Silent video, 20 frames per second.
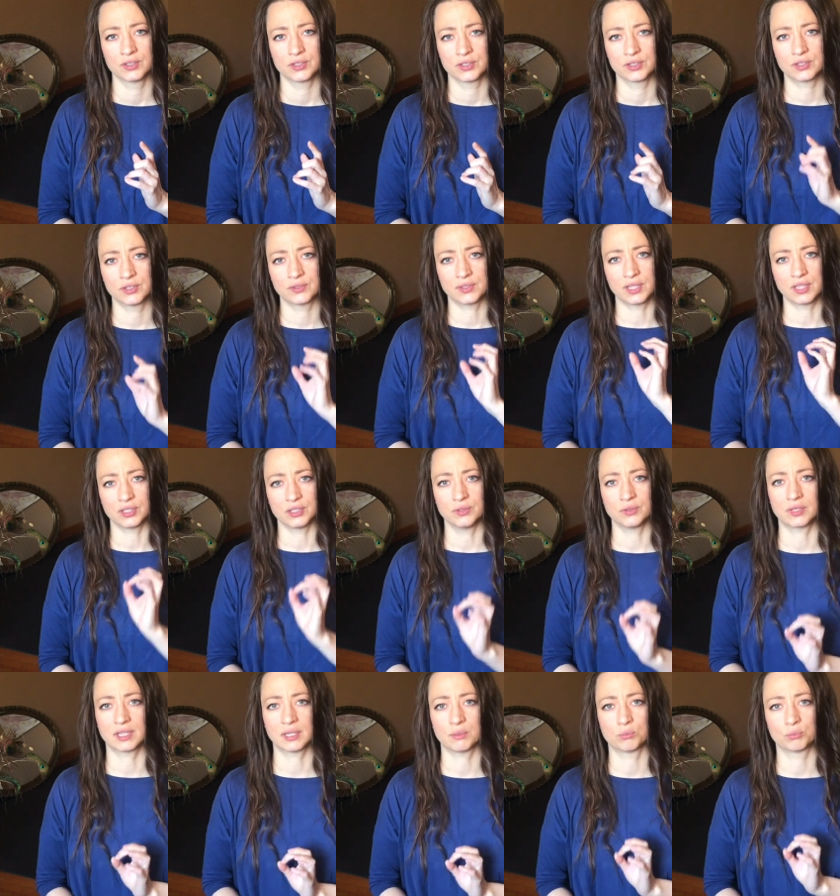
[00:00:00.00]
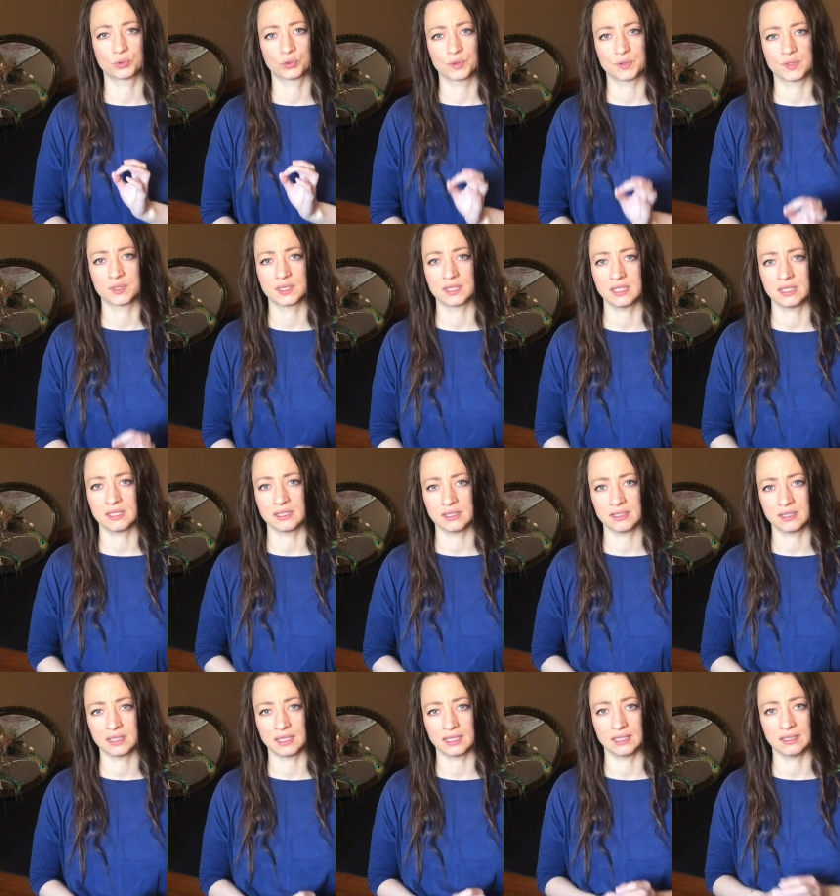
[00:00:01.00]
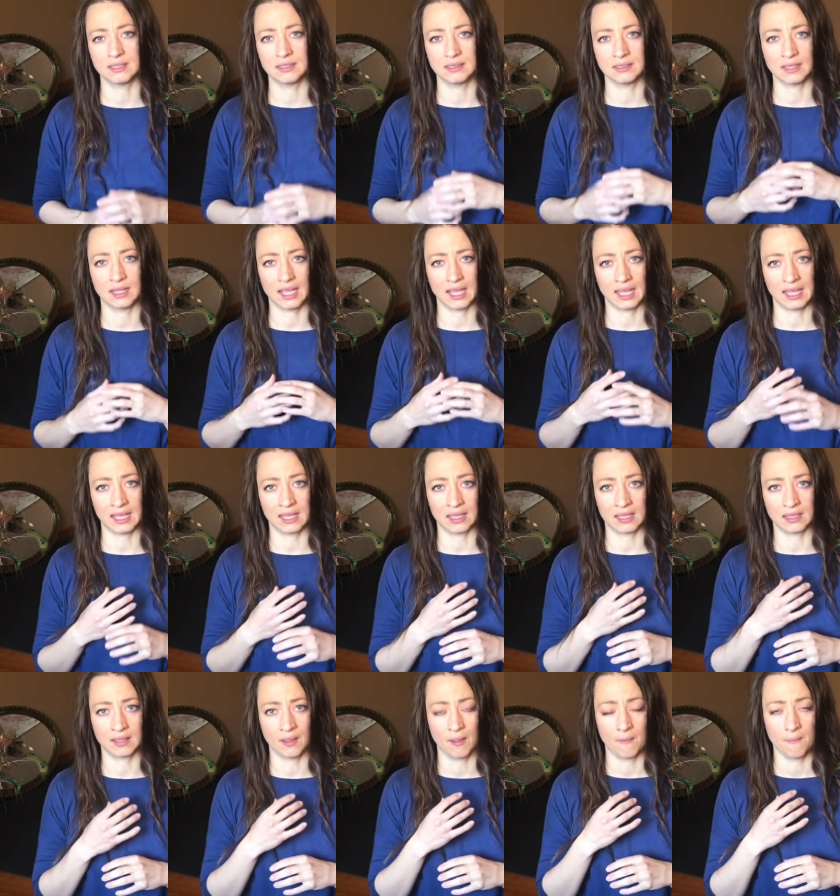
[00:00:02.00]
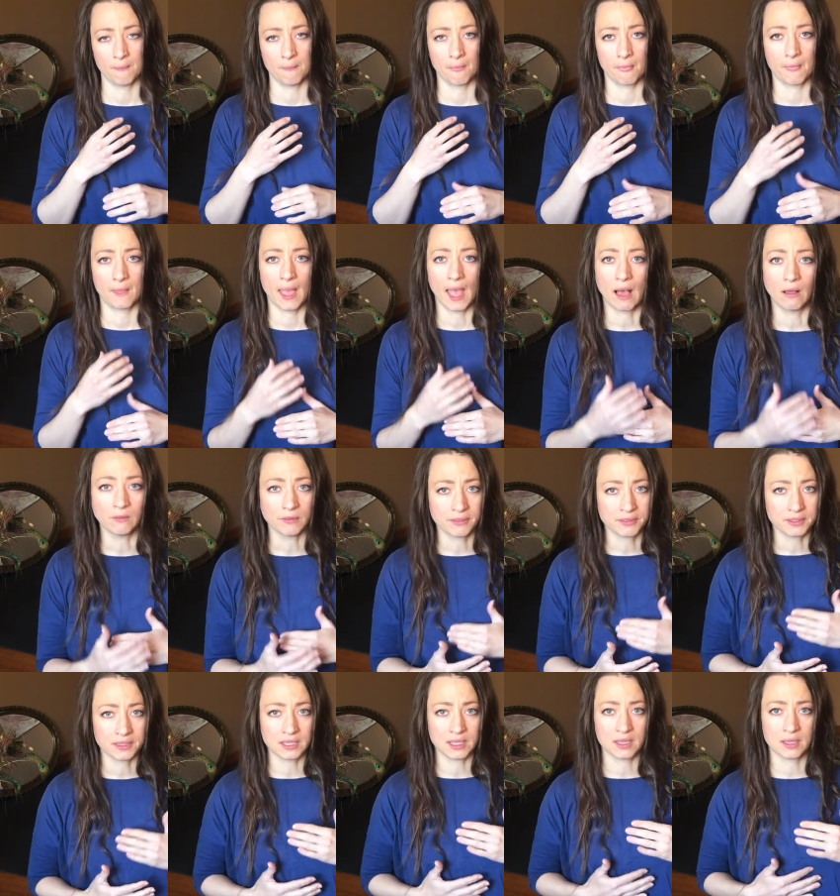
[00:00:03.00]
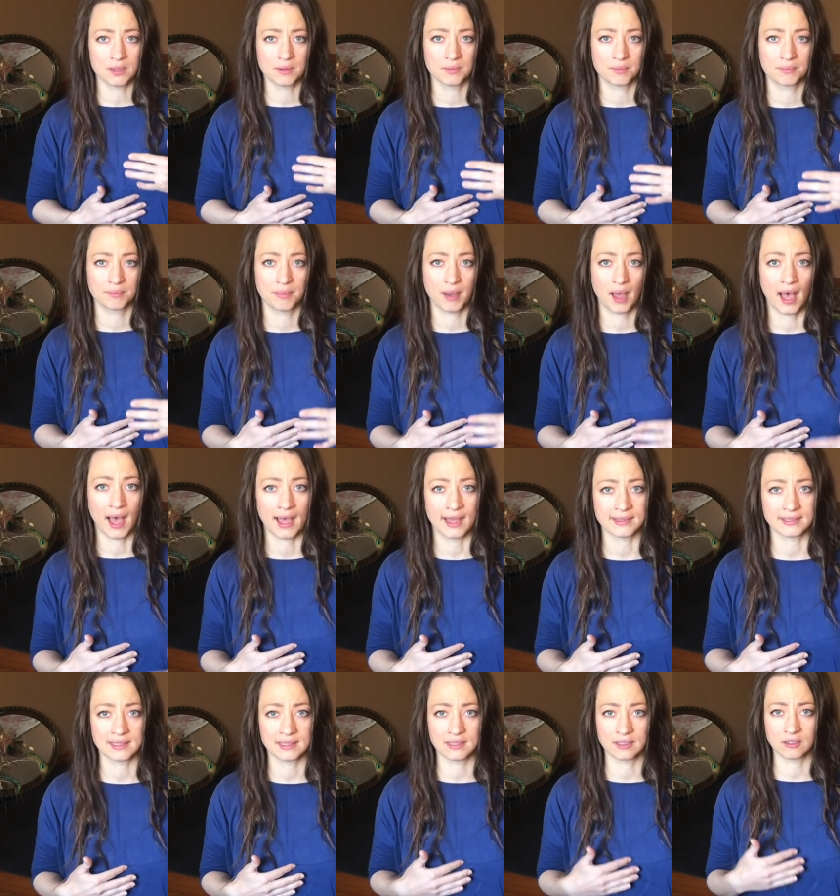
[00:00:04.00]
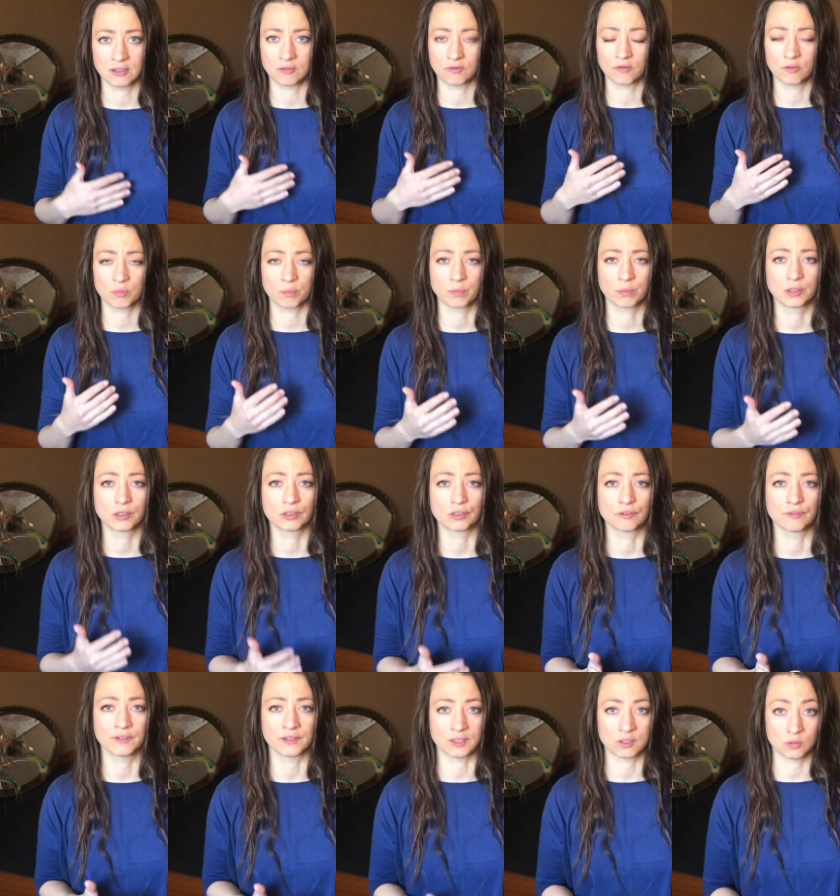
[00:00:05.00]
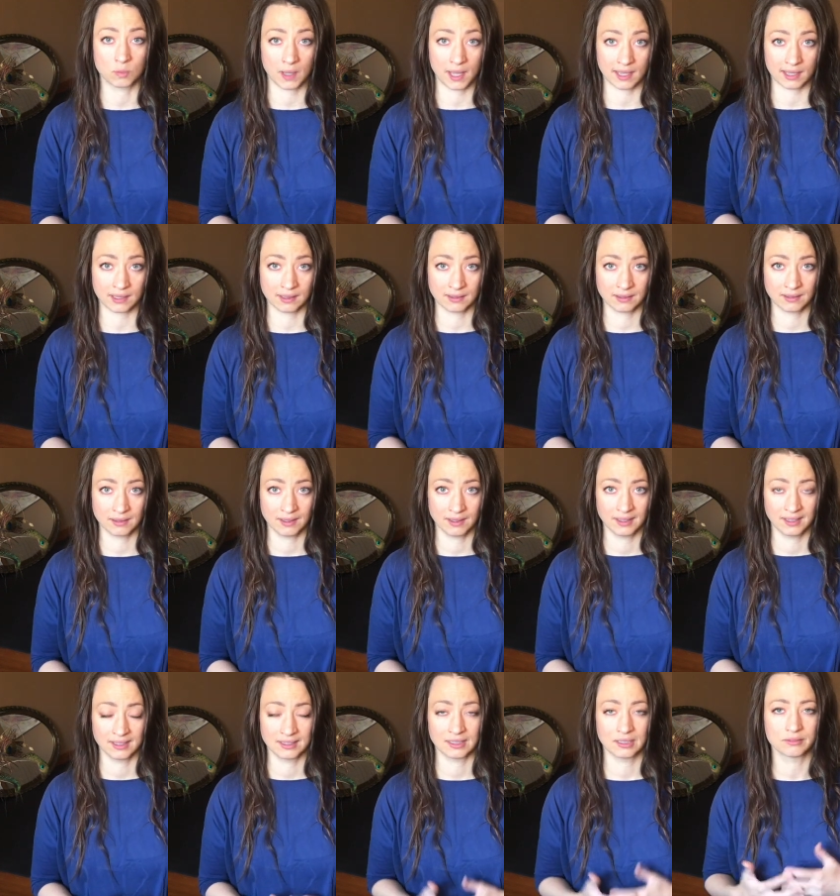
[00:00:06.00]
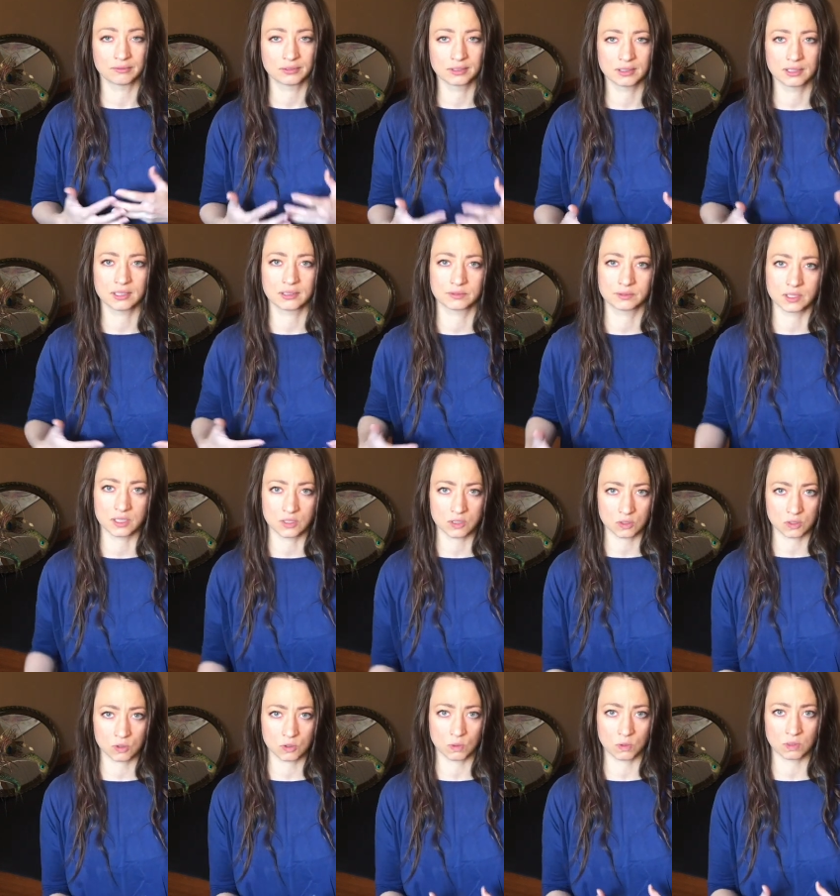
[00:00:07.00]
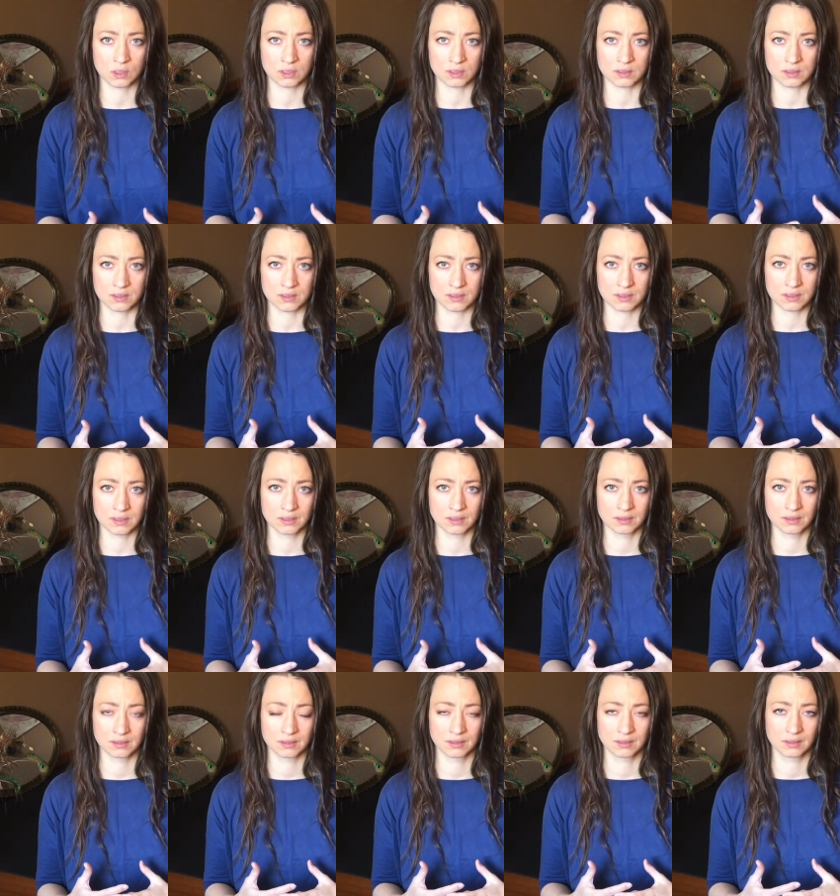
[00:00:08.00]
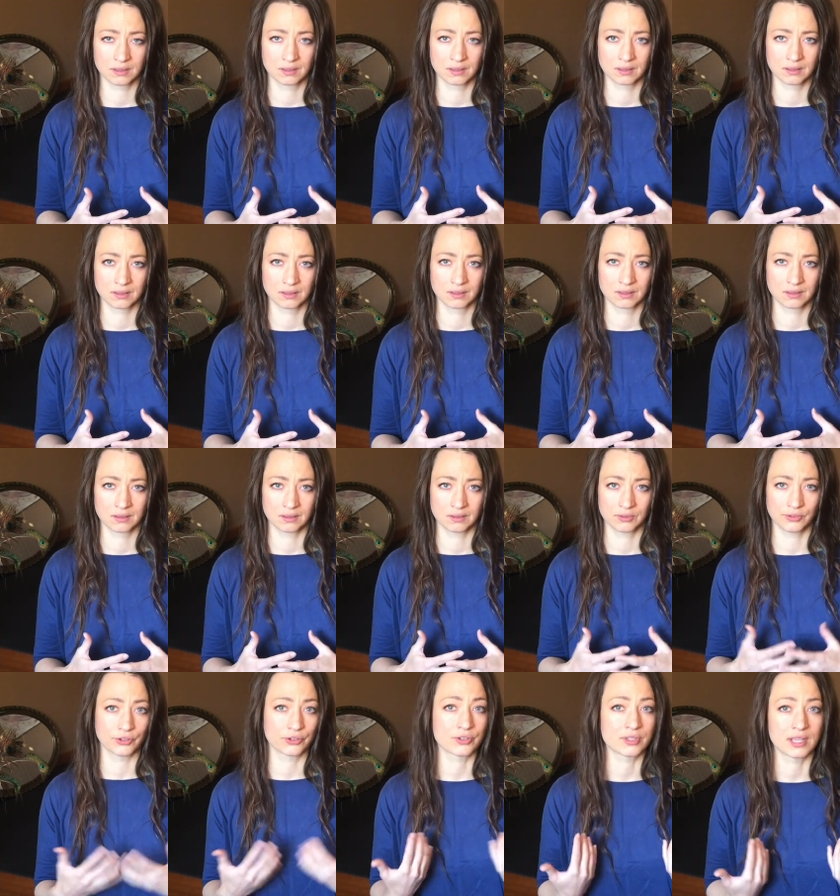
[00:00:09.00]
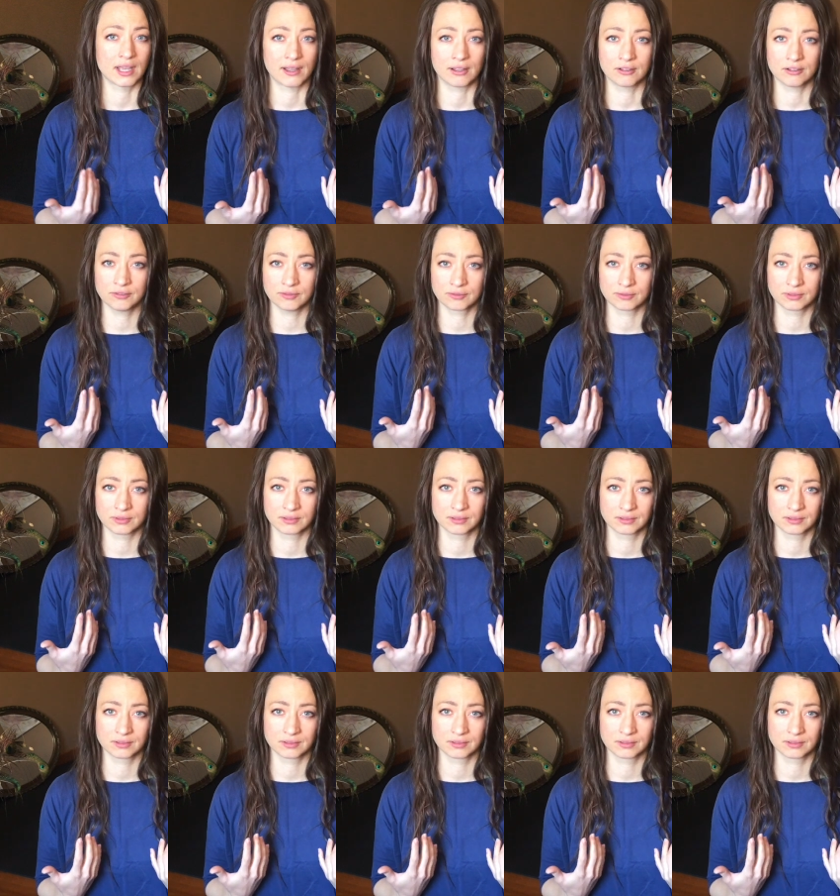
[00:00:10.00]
so that you can proceed in a healthy, positive, perfect way that really restores yourself